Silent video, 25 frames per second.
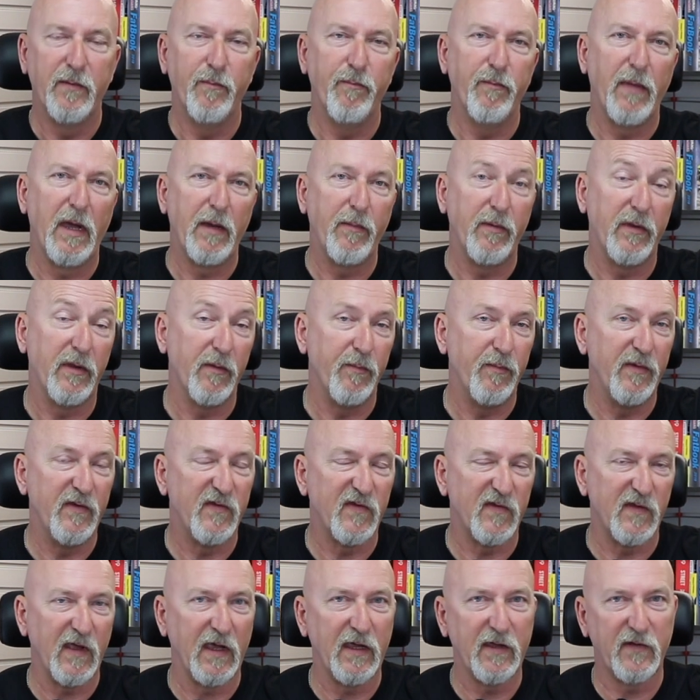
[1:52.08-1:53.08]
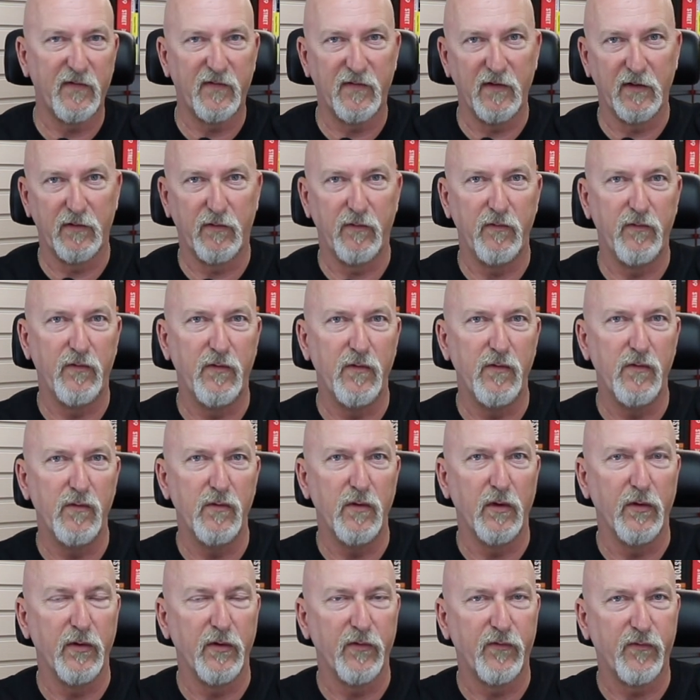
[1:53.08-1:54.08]
maybe the mistakes that you do
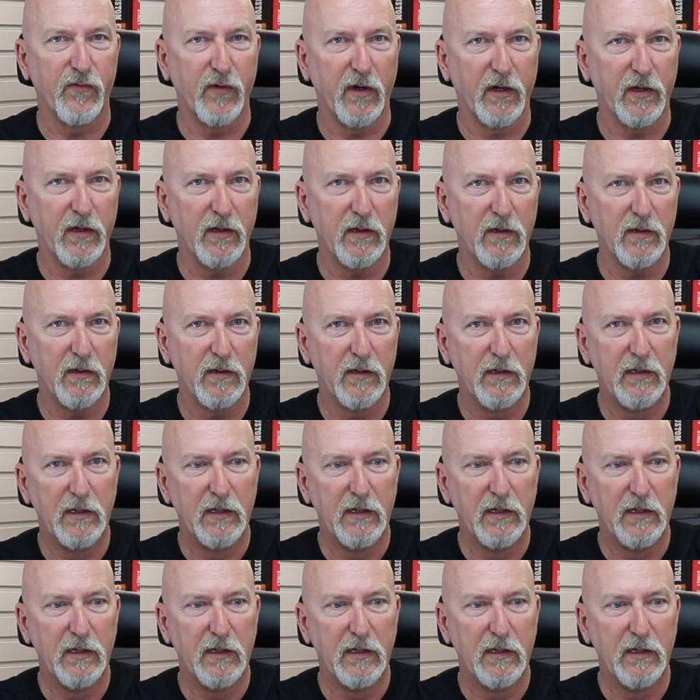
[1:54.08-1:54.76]
on the throttle.